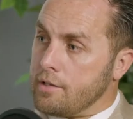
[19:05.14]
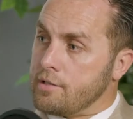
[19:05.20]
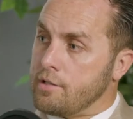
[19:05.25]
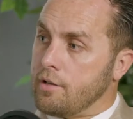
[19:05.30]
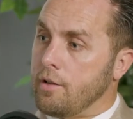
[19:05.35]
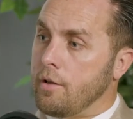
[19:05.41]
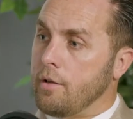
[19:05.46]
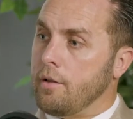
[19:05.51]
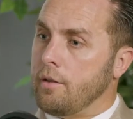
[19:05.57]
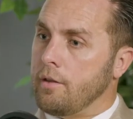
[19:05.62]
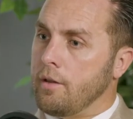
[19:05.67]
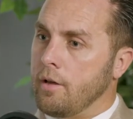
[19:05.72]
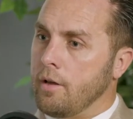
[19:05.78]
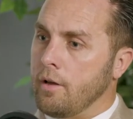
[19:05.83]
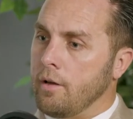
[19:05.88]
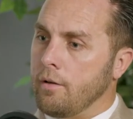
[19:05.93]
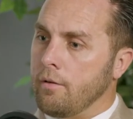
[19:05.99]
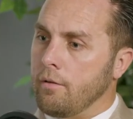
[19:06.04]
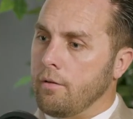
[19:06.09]
So
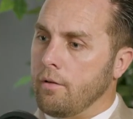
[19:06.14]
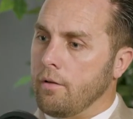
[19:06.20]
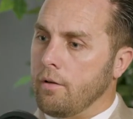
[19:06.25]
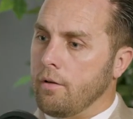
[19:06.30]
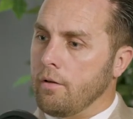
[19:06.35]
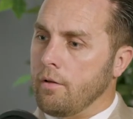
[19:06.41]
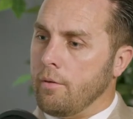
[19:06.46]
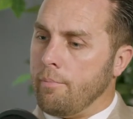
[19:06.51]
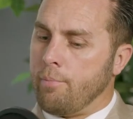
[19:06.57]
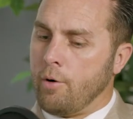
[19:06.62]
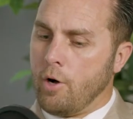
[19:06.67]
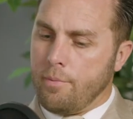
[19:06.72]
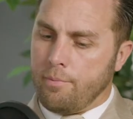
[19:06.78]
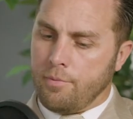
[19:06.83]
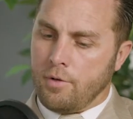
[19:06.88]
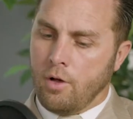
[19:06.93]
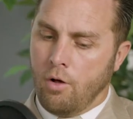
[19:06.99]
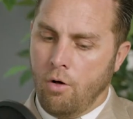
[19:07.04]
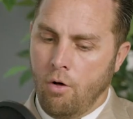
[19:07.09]
the
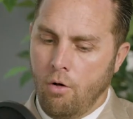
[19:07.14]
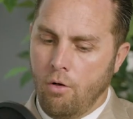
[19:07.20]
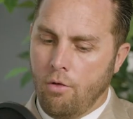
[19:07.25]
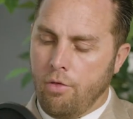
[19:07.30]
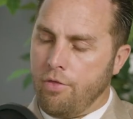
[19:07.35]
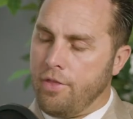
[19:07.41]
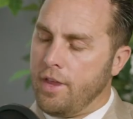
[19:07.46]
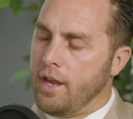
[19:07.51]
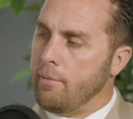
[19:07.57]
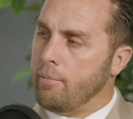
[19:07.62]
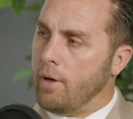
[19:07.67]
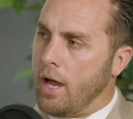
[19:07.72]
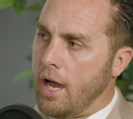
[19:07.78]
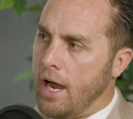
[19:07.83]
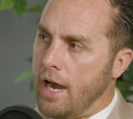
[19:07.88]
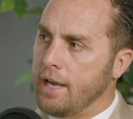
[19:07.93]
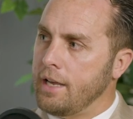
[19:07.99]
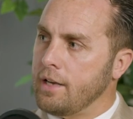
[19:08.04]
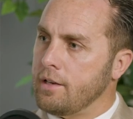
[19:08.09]
whole thing
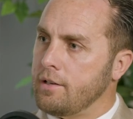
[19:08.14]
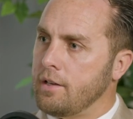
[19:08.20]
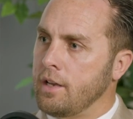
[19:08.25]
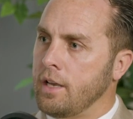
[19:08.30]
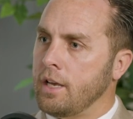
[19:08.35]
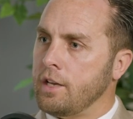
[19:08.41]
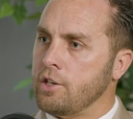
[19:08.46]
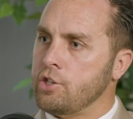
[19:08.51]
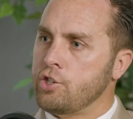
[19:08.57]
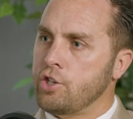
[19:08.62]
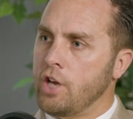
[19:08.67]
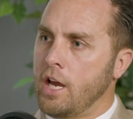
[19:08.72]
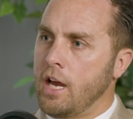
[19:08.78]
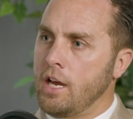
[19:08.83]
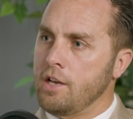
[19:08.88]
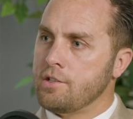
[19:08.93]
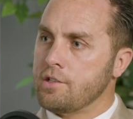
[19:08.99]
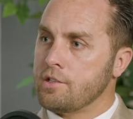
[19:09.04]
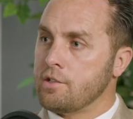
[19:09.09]
behind an
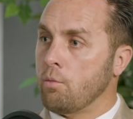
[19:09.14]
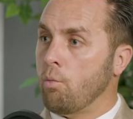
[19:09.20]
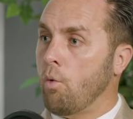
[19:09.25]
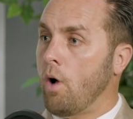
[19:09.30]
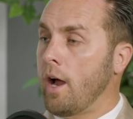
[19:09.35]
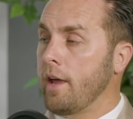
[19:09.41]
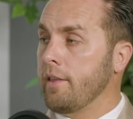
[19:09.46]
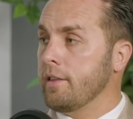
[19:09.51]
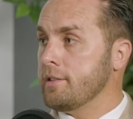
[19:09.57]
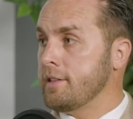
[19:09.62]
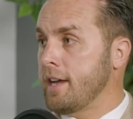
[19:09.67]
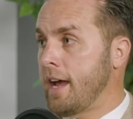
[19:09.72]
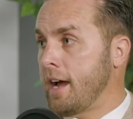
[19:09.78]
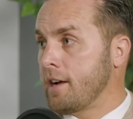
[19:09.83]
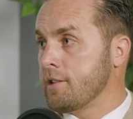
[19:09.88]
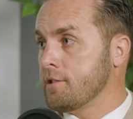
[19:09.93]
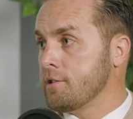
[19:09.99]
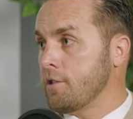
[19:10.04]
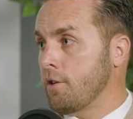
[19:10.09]
exchange as to why the
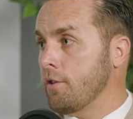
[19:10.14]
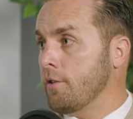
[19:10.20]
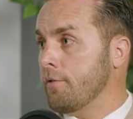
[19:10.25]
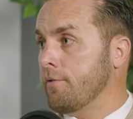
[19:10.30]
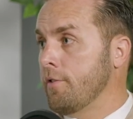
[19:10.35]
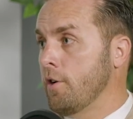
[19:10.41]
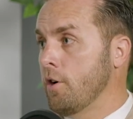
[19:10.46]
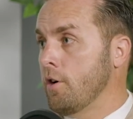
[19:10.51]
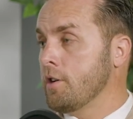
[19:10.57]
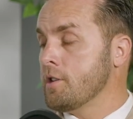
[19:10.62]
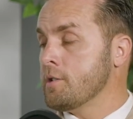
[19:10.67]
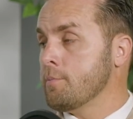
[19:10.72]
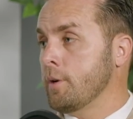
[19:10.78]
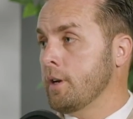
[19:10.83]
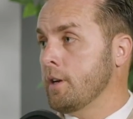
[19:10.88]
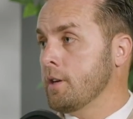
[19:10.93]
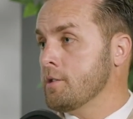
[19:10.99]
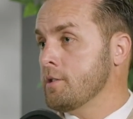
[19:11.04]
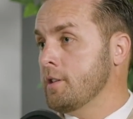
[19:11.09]
taxes are deferred is
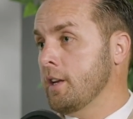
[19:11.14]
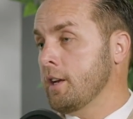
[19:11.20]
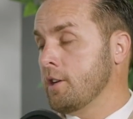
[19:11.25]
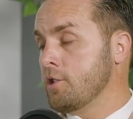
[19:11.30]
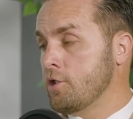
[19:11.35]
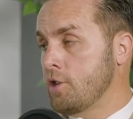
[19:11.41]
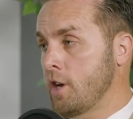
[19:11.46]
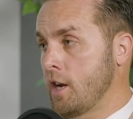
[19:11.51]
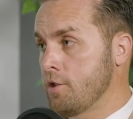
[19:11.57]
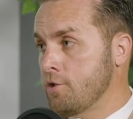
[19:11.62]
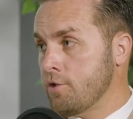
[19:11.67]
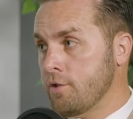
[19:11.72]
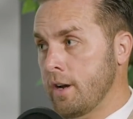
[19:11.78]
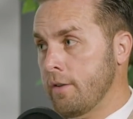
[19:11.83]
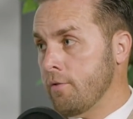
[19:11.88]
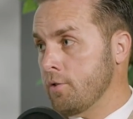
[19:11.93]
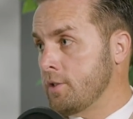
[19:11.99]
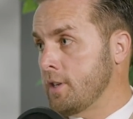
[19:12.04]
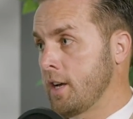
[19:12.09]
because the exchanger
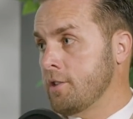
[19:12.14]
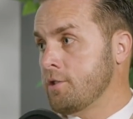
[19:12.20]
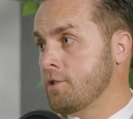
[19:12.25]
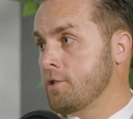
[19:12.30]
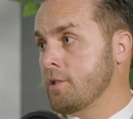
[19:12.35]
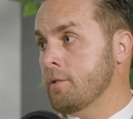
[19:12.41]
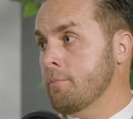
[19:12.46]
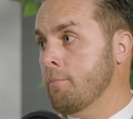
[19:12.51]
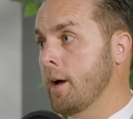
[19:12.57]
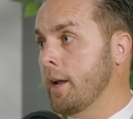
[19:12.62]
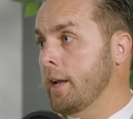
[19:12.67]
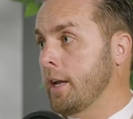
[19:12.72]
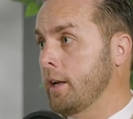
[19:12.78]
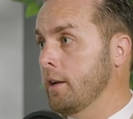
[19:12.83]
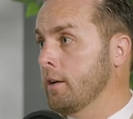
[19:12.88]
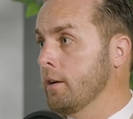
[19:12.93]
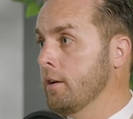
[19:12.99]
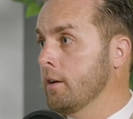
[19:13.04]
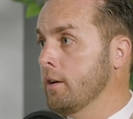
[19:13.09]
never touches the
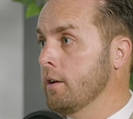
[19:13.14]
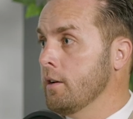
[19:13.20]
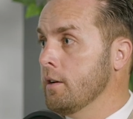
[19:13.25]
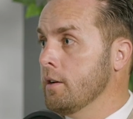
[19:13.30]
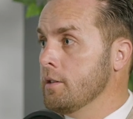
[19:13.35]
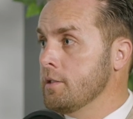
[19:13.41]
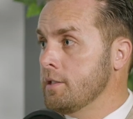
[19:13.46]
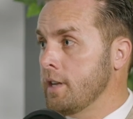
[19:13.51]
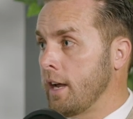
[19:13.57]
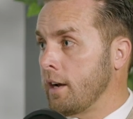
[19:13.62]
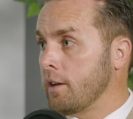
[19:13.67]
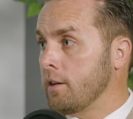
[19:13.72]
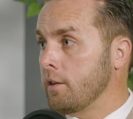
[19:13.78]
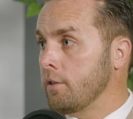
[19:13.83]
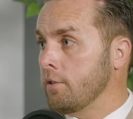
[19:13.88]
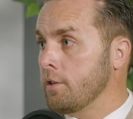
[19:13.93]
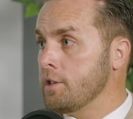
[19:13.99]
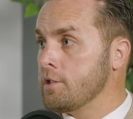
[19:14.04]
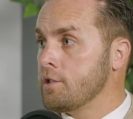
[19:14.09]
money,
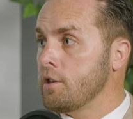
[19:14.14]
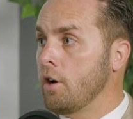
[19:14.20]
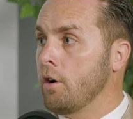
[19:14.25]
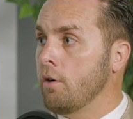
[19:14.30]
technically. So